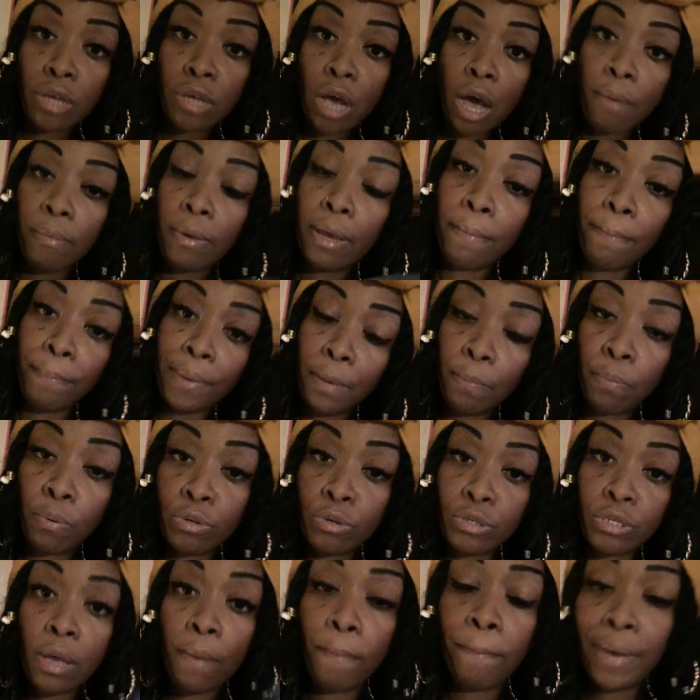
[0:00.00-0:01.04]
up in
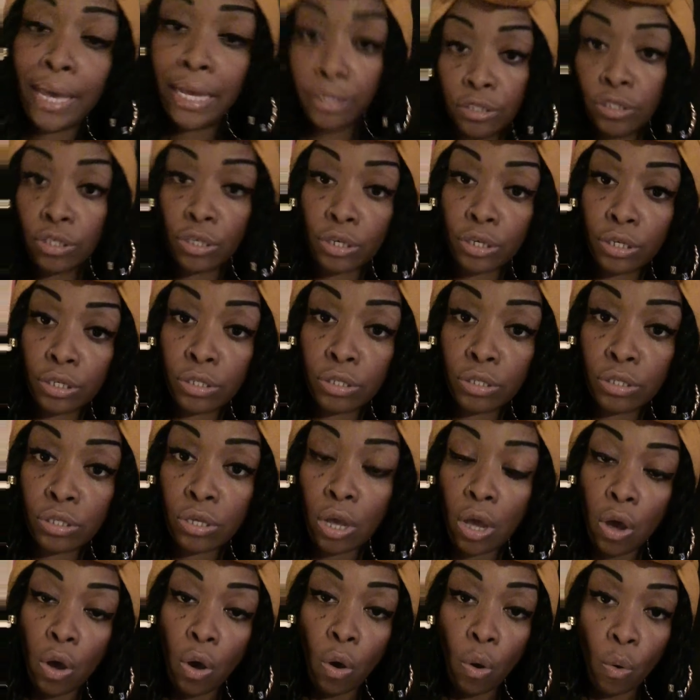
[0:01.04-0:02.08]
people's opinions
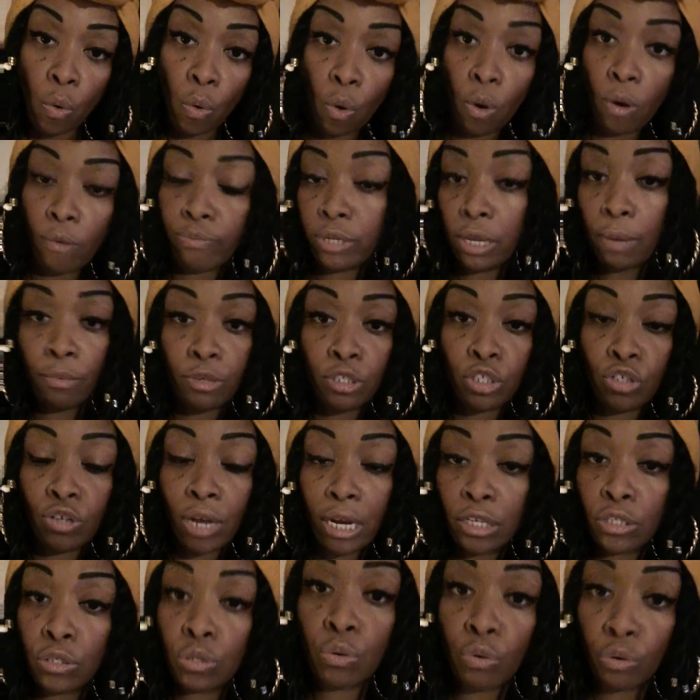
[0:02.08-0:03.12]
or if someone's trying
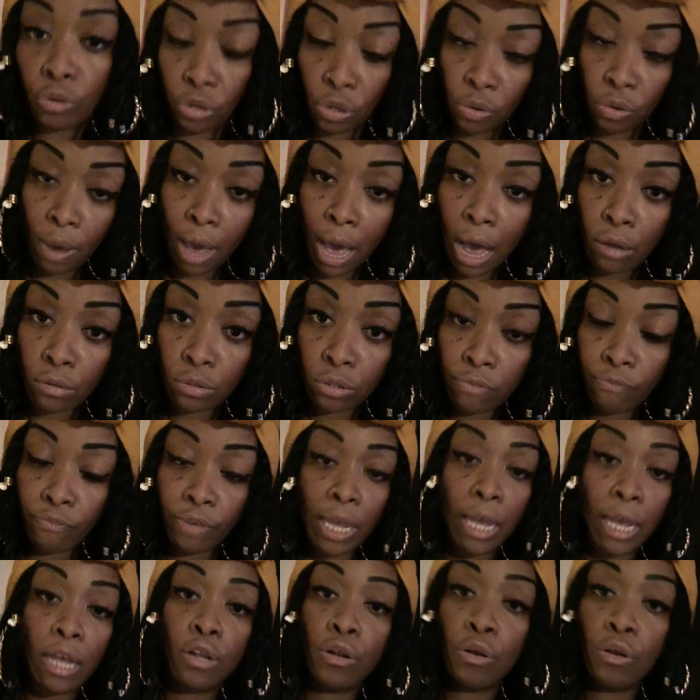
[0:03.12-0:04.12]
to talk you out of it.